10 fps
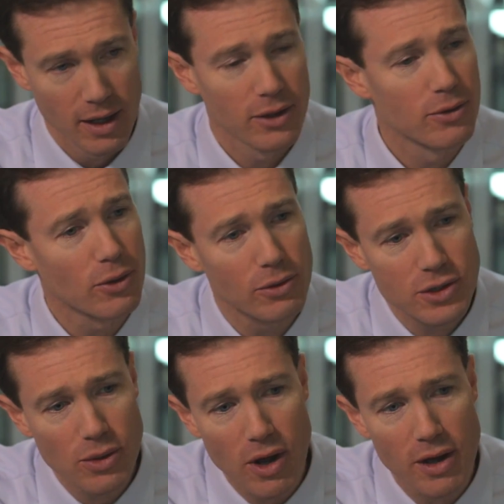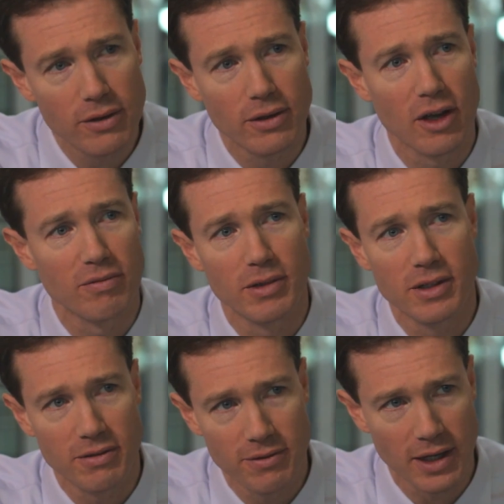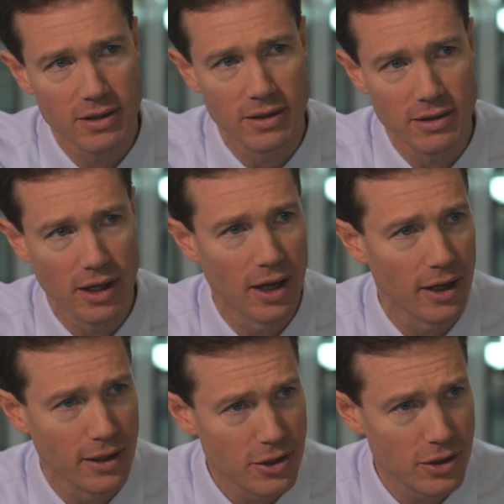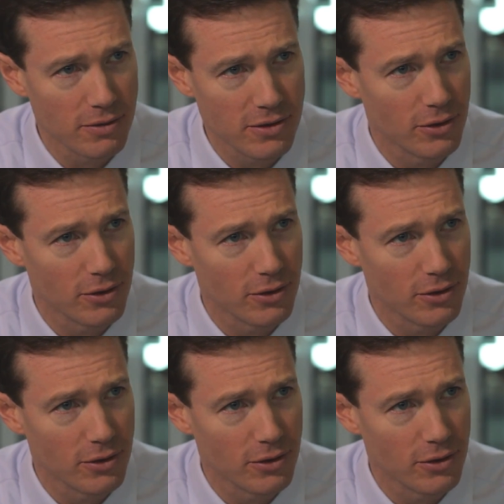There are also other government-affected initiatives.